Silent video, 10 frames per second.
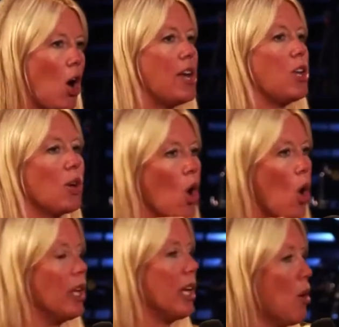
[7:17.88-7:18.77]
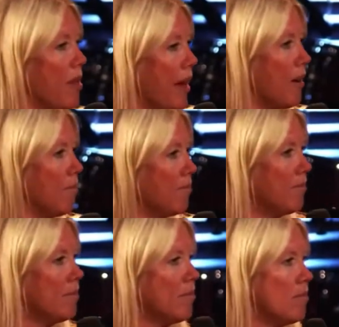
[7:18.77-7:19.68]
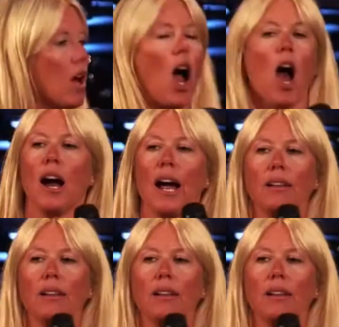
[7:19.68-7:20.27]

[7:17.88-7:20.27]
go, and you can only go there. All